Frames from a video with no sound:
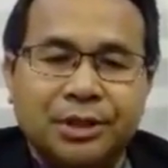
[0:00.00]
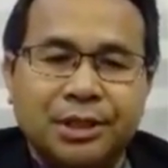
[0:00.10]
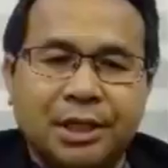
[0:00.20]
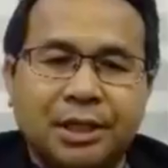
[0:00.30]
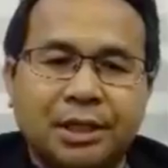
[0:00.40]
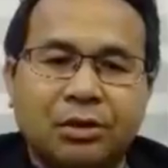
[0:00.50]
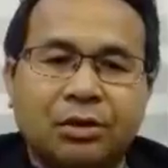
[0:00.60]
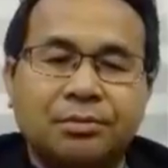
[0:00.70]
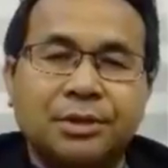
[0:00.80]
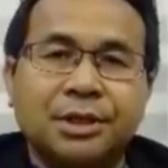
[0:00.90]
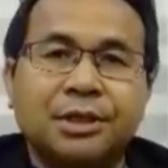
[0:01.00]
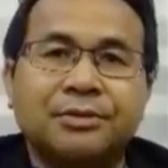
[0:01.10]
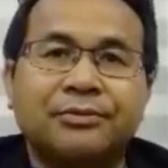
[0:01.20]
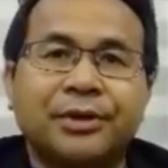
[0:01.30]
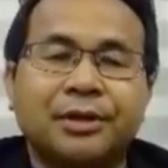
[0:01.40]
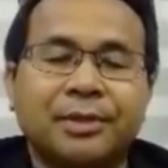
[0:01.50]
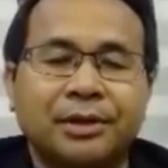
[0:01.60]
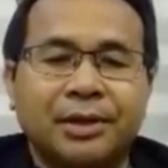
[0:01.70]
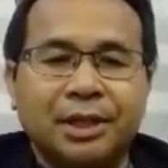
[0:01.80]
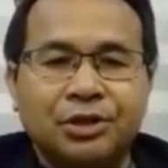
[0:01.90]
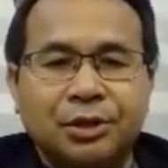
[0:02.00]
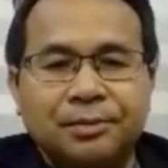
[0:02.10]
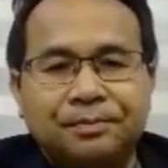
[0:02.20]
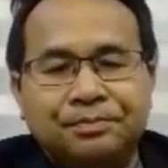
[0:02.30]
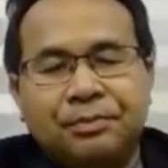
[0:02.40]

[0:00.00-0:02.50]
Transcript: second on system fragmentation,